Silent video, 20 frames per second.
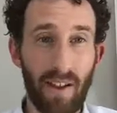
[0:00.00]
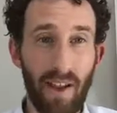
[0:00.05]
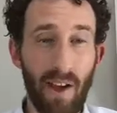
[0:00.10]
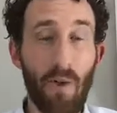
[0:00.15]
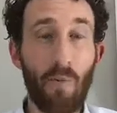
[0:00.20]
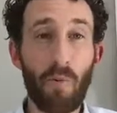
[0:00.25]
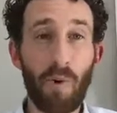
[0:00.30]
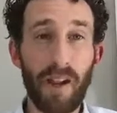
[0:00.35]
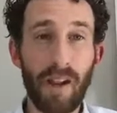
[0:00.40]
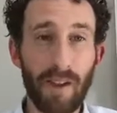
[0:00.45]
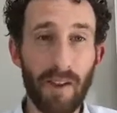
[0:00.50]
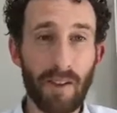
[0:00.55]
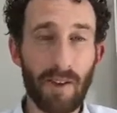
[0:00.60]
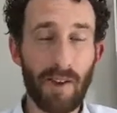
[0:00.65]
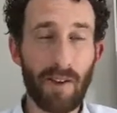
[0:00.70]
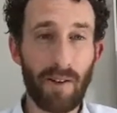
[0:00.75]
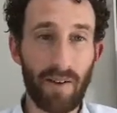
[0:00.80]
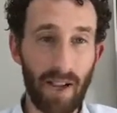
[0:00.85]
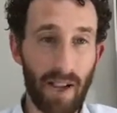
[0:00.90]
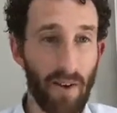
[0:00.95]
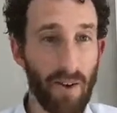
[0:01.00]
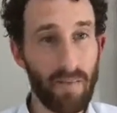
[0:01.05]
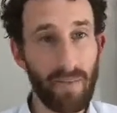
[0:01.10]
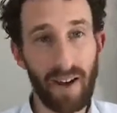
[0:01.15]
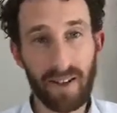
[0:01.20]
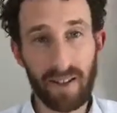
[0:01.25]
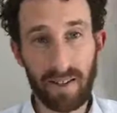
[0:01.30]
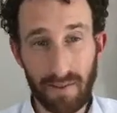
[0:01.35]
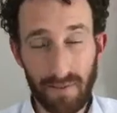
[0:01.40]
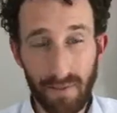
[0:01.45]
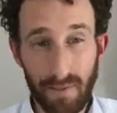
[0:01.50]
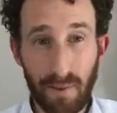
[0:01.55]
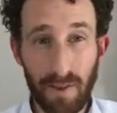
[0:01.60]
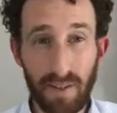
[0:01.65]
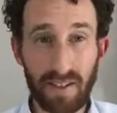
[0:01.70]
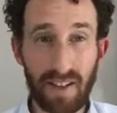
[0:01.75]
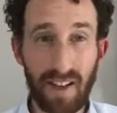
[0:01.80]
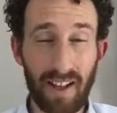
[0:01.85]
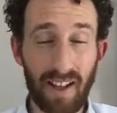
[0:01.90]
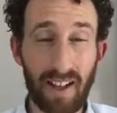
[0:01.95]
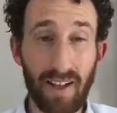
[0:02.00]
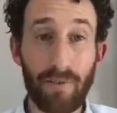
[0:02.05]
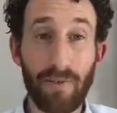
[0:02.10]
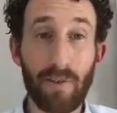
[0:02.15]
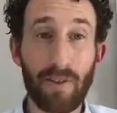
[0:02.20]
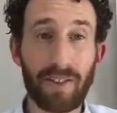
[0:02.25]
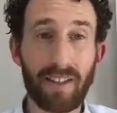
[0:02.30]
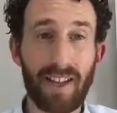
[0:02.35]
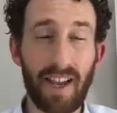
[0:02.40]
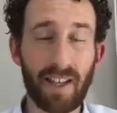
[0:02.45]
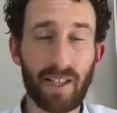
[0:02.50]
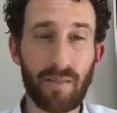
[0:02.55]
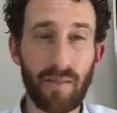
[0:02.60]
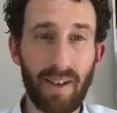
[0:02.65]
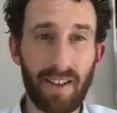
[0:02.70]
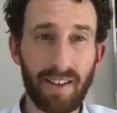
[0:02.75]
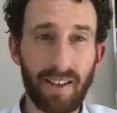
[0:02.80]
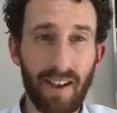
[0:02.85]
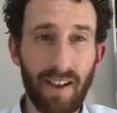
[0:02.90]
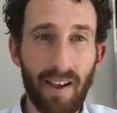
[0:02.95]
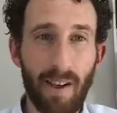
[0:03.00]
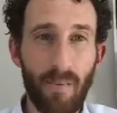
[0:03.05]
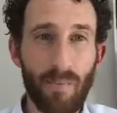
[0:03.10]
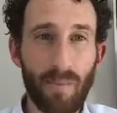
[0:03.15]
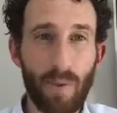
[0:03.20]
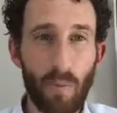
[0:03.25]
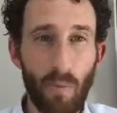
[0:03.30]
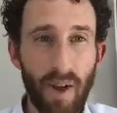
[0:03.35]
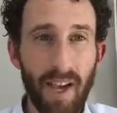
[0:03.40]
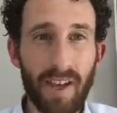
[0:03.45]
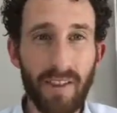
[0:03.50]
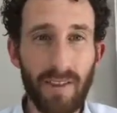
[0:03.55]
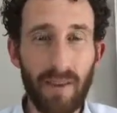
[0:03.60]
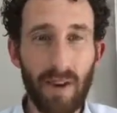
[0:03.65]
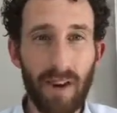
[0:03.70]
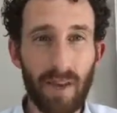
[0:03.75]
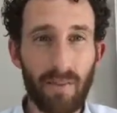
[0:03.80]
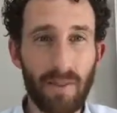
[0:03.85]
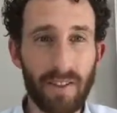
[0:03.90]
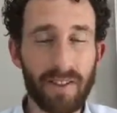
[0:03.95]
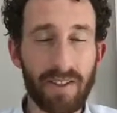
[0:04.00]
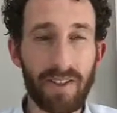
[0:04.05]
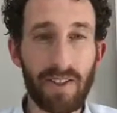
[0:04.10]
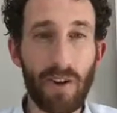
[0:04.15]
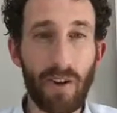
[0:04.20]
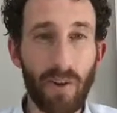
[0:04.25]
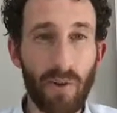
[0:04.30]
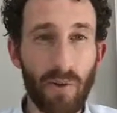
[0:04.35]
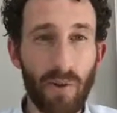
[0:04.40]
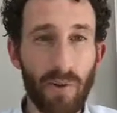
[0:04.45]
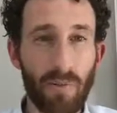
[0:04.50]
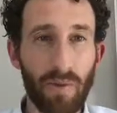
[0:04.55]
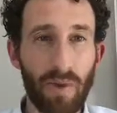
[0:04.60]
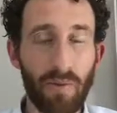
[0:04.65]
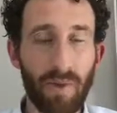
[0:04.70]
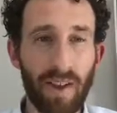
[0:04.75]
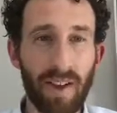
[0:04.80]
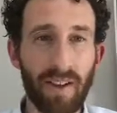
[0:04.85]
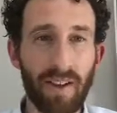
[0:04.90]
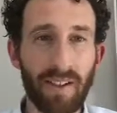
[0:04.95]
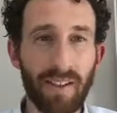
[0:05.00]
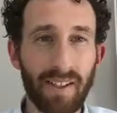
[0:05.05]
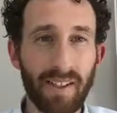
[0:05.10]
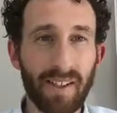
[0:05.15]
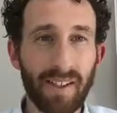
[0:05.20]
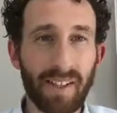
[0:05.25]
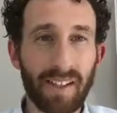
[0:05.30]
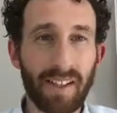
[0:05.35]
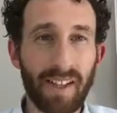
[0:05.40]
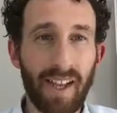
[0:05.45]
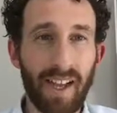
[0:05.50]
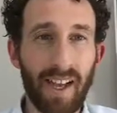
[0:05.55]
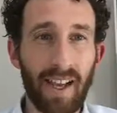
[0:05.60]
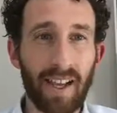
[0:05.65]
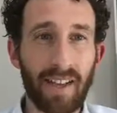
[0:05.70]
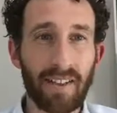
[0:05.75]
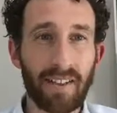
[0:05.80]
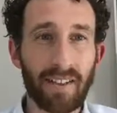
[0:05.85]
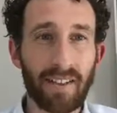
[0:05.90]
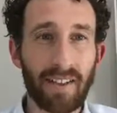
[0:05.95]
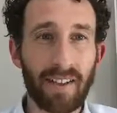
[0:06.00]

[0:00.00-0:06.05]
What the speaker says: Going back to the first aspect, we are the only ones that know who and what we are, and